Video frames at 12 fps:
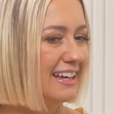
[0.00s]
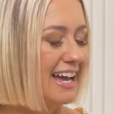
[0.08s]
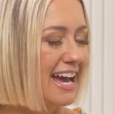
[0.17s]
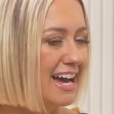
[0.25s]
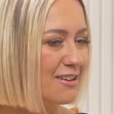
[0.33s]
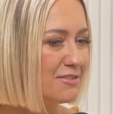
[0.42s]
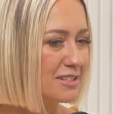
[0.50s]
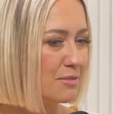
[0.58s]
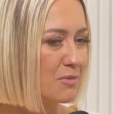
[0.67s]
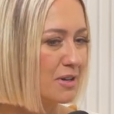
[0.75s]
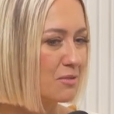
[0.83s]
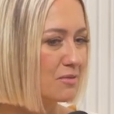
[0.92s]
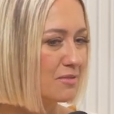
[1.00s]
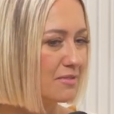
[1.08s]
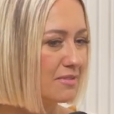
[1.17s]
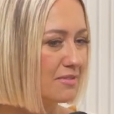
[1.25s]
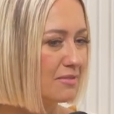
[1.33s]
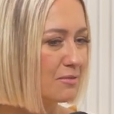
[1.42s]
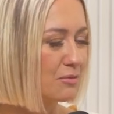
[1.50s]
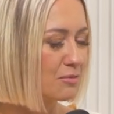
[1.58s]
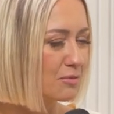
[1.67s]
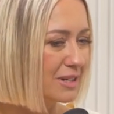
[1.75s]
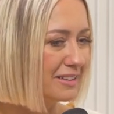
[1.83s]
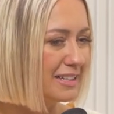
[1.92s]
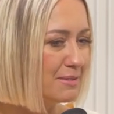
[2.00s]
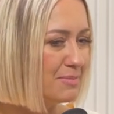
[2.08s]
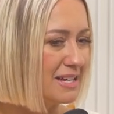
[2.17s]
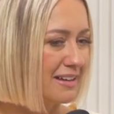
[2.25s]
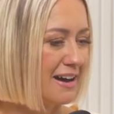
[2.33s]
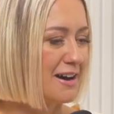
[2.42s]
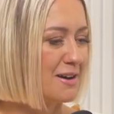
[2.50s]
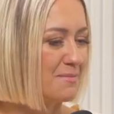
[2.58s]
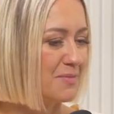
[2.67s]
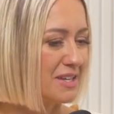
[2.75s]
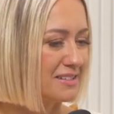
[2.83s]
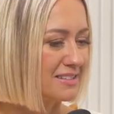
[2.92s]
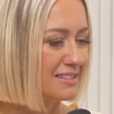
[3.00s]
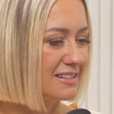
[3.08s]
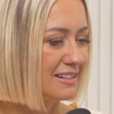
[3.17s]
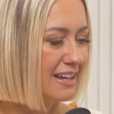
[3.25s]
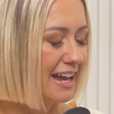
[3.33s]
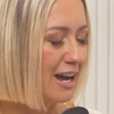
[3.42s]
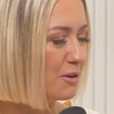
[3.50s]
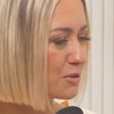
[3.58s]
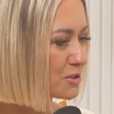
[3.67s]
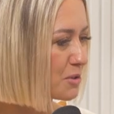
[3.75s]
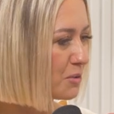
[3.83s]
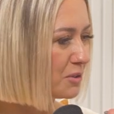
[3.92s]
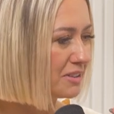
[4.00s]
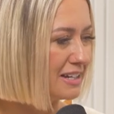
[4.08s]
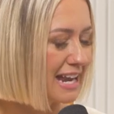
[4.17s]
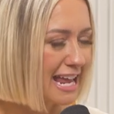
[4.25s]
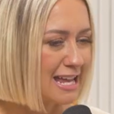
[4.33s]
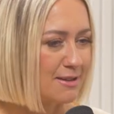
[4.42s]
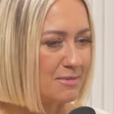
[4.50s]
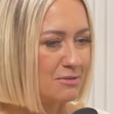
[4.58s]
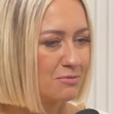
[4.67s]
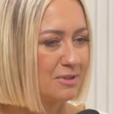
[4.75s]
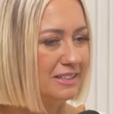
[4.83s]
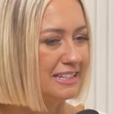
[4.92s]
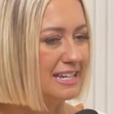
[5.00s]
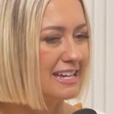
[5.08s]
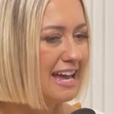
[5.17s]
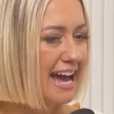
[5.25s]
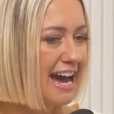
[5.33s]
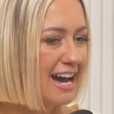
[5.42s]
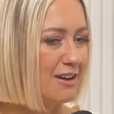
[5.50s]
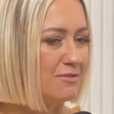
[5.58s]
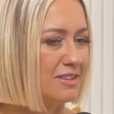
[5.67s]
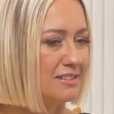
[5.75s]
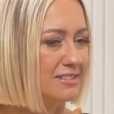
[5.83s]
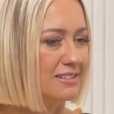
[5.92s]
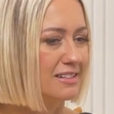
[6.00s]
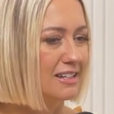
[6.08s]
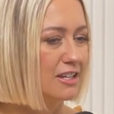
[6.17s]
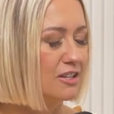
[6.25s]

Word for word: have someone really become this household name and really have this